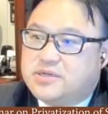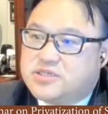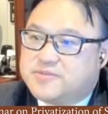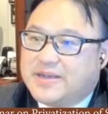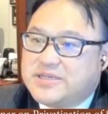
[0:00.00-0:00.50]

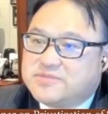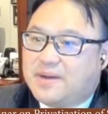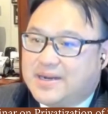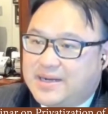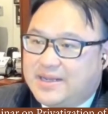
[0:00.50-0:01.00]
space
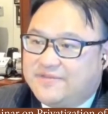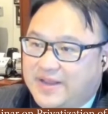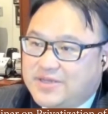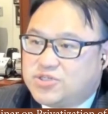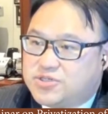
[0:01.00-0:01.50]
mining
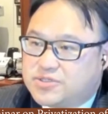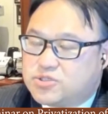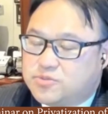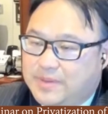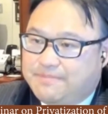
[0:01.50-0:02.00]
ventures
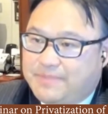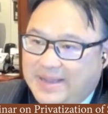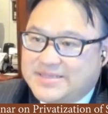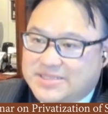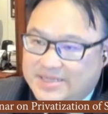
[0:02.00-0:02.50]
to be
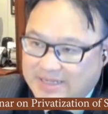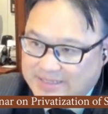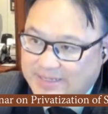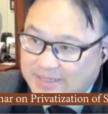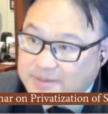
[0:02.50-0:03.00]
based in
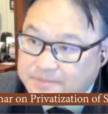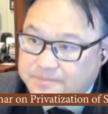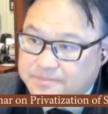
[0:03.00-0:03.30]
India